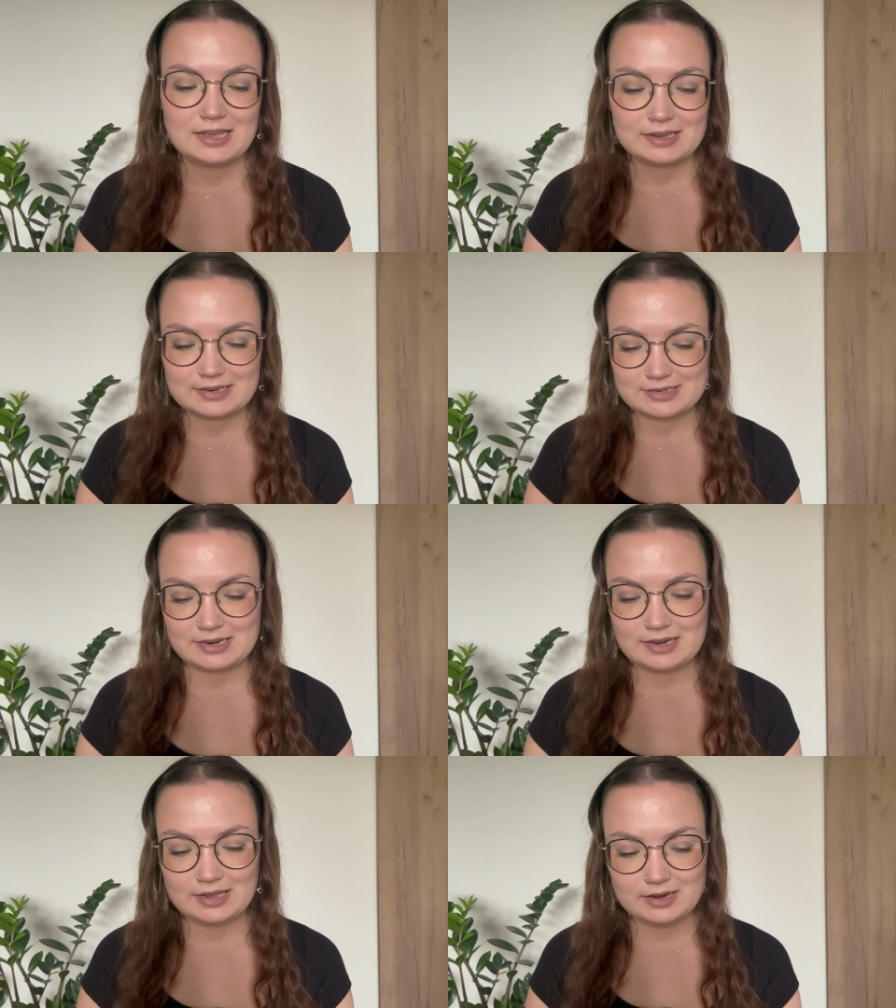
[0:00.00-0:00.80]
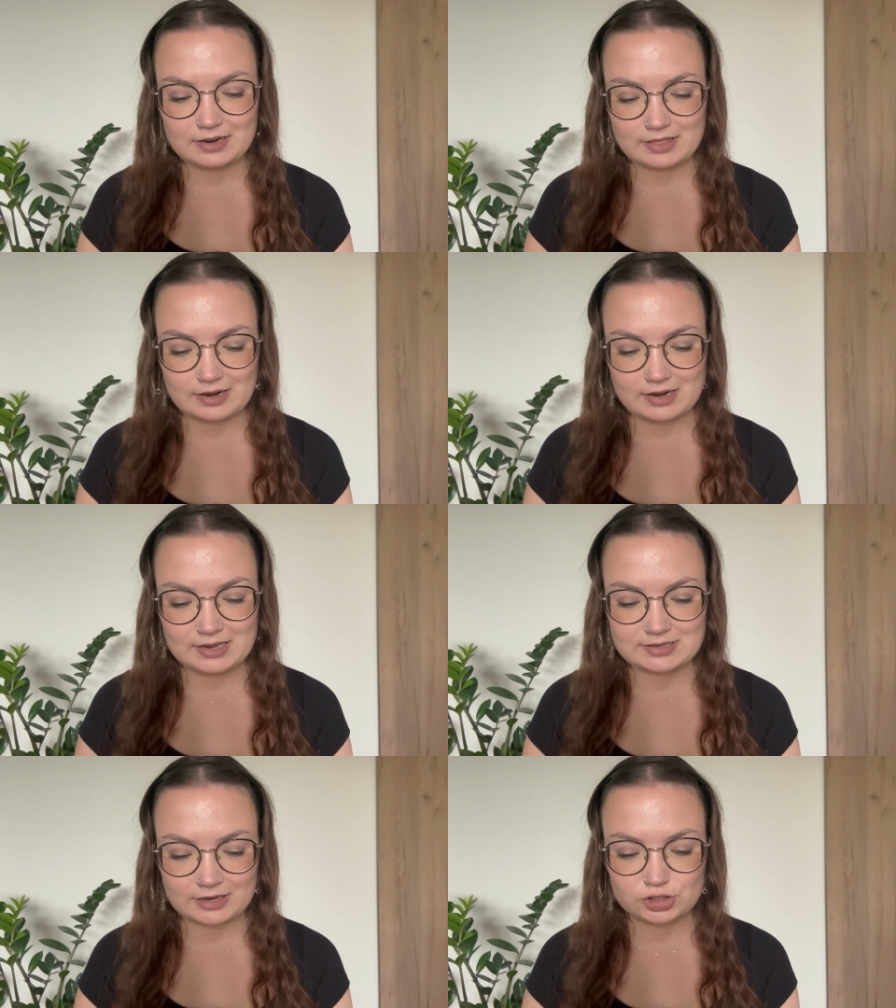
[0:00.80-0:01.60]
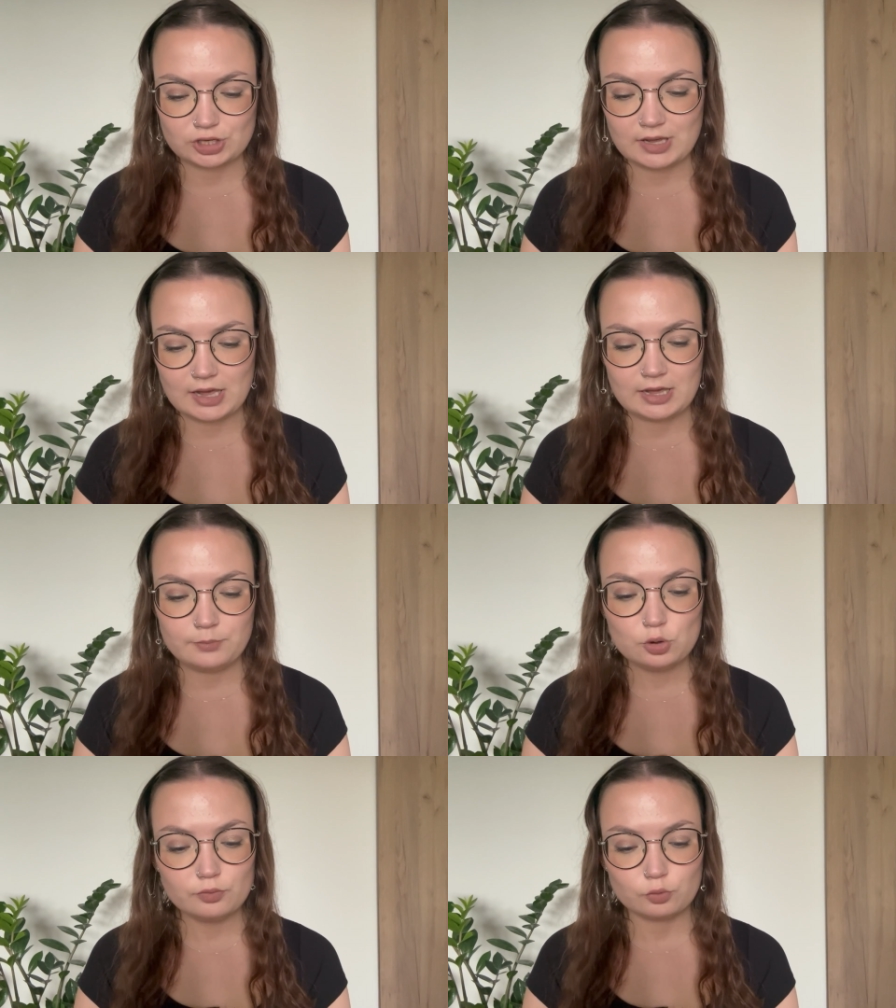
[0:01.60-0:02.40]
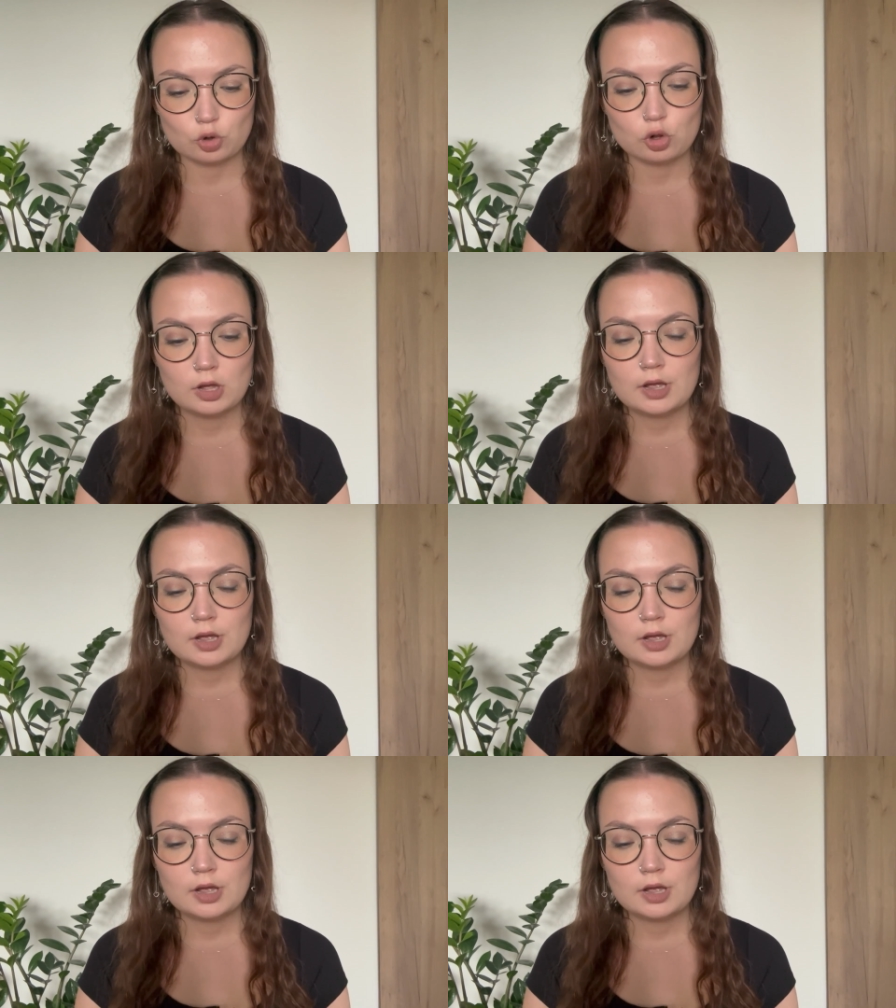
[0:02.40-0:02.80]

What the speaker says: because in here there is actually a beautiful